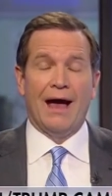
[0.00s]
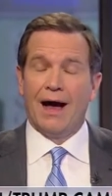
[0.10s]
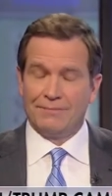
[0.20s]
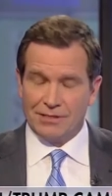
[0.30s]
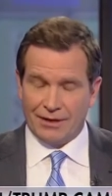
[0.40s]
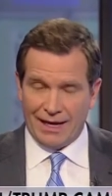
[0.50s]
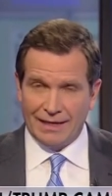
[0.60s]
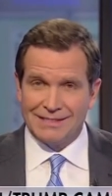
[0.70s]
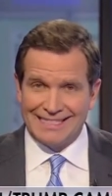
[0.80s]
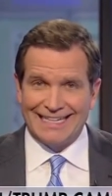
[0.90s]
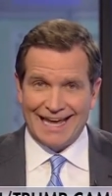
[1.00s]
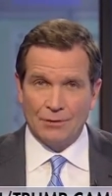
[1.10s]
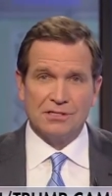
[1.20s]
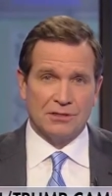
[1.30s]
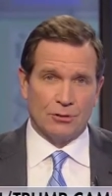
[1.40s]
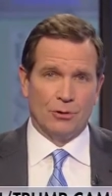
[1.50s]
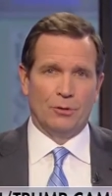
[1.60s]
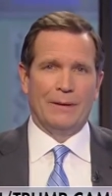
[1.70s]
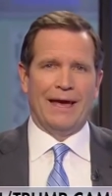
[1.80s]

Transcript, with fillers: I'm sorry, has denounced the group,